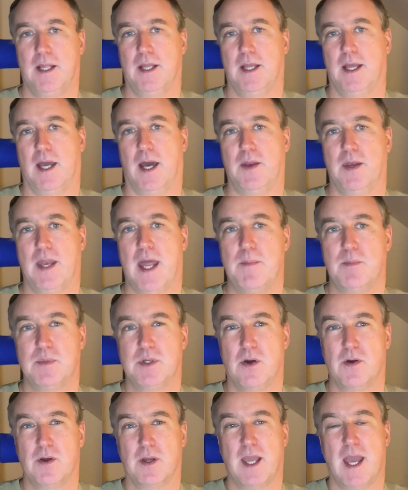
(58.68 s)
And Nam
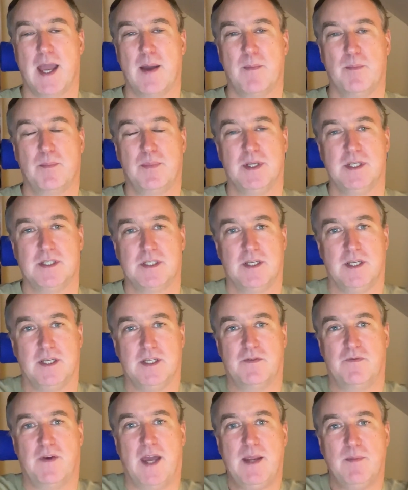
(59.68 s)
Dong camp is
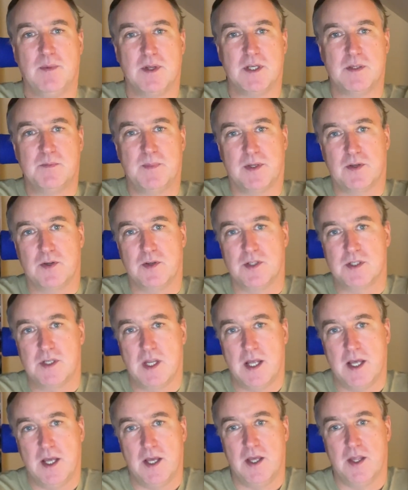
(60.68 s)
is famous because
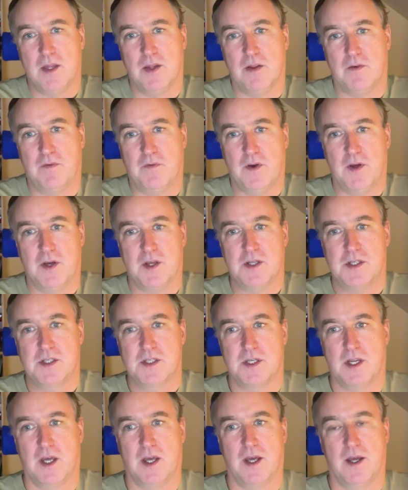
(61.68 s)
the
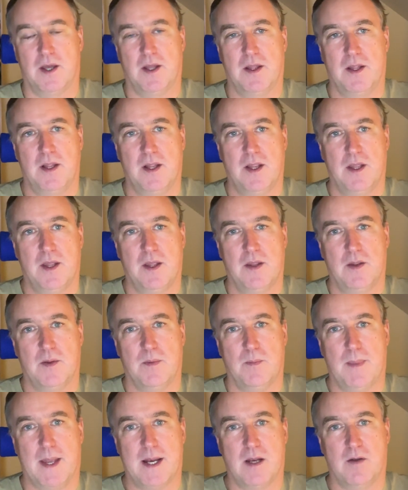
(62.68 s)
first uh,
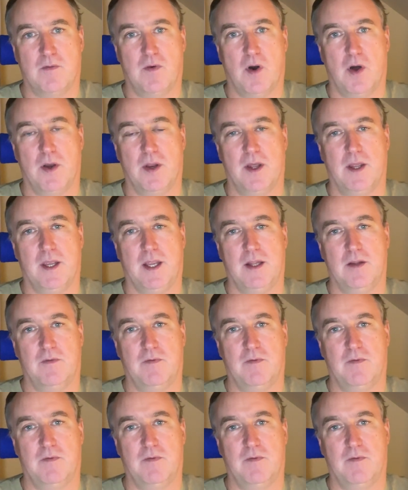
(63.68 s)
Medal of Honor in the